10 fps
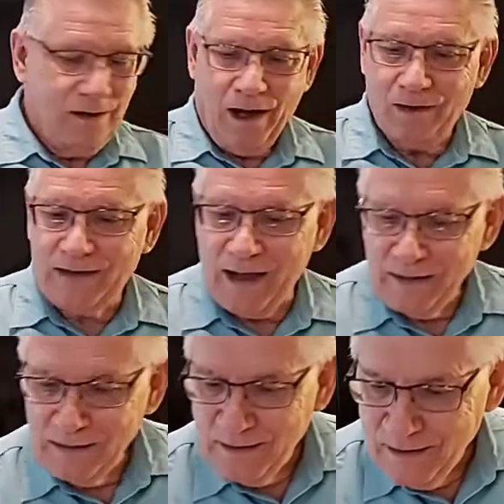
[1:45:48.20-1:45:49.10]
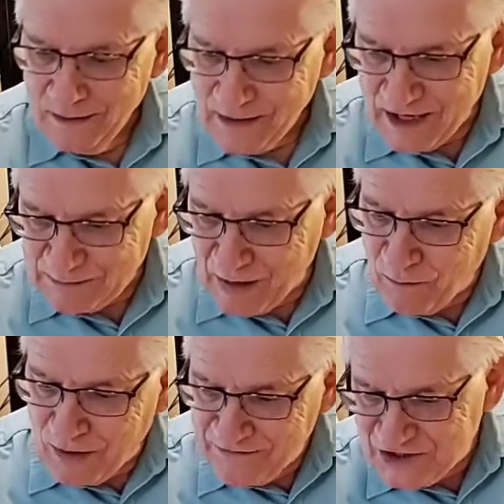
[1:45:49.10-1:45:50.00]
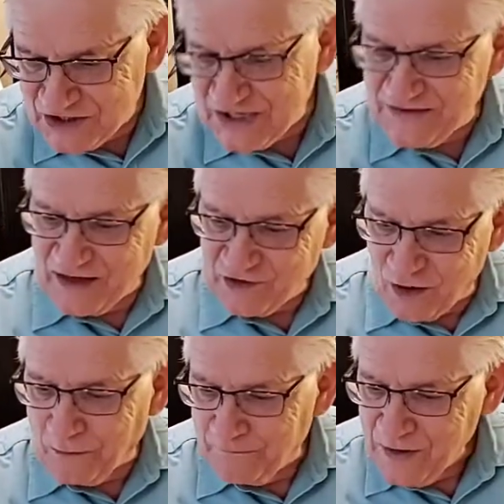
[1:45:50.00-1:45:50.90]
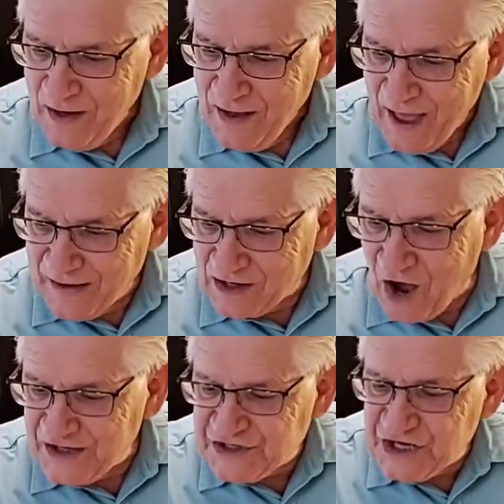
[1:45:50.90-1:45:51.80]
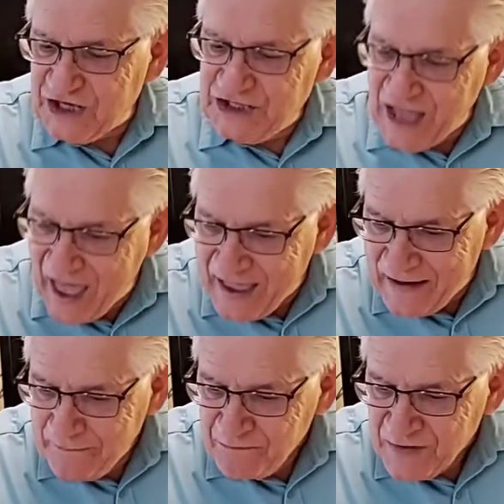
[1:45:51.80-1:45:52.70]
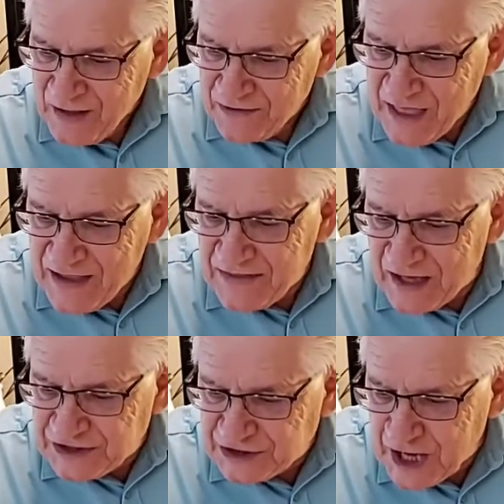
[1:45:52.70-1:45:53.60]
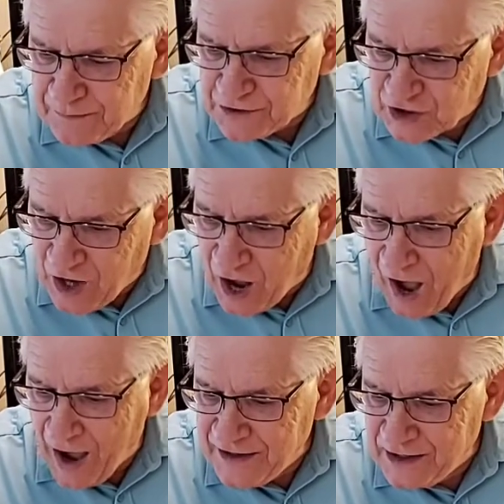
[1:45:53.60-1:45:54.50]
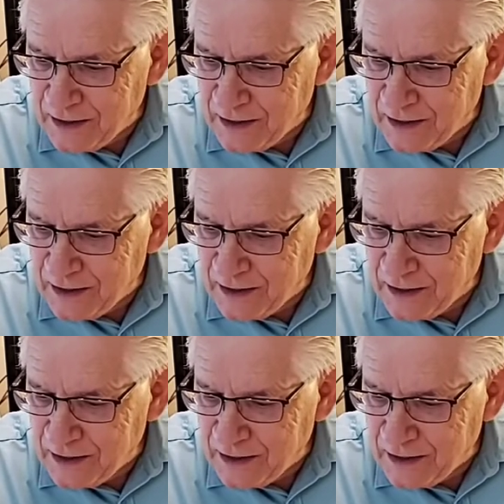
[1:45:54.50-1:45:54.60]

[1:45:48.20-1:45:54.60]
Okay? Mm-hmm. Yes, my wife just said that. Trouble. And God said, yea, they that tempt God